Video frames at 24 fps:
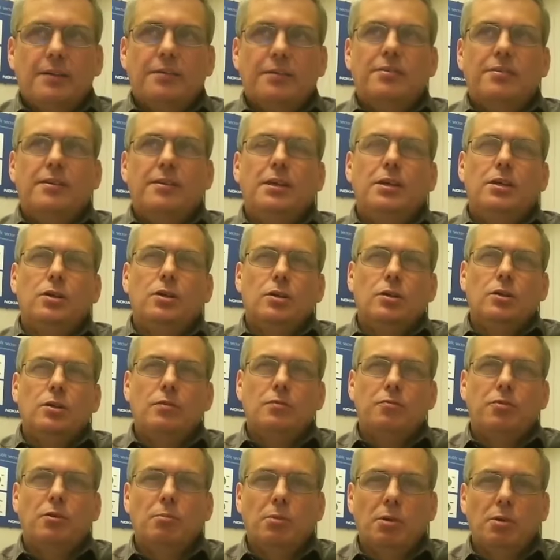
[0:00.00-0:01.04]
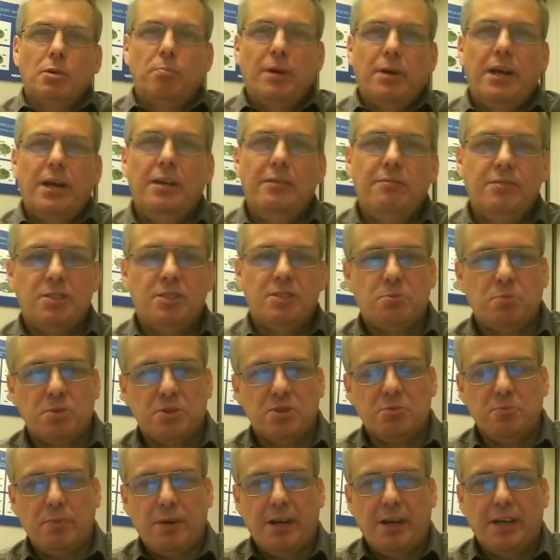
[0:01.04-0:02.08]
think from a benefits
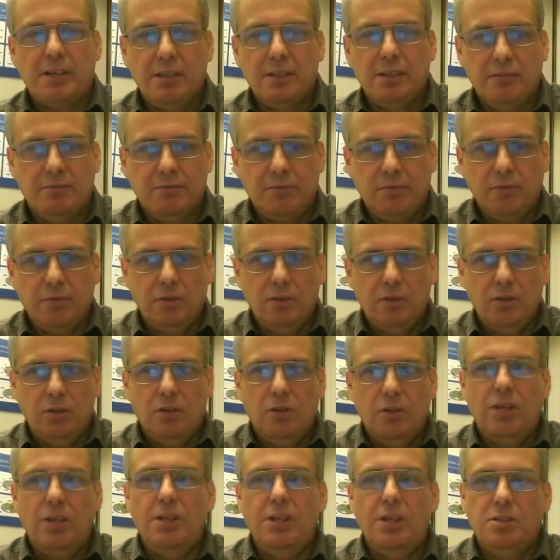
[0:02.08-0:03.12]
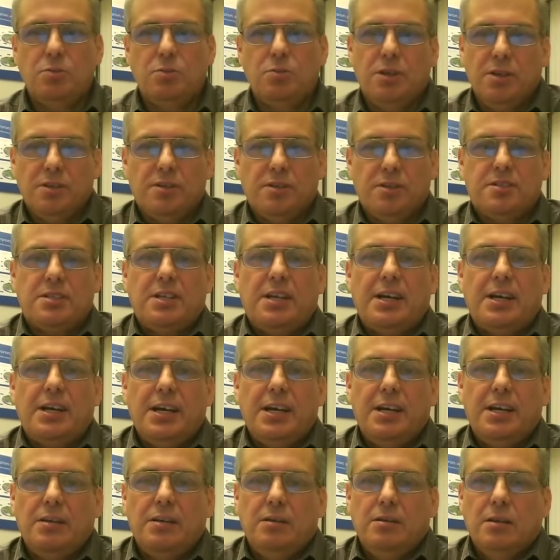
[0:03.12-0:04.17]
perspective, you need to
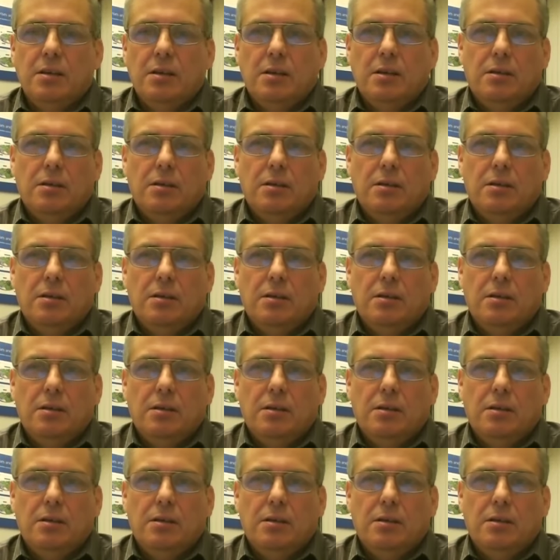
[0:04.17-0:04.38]
understand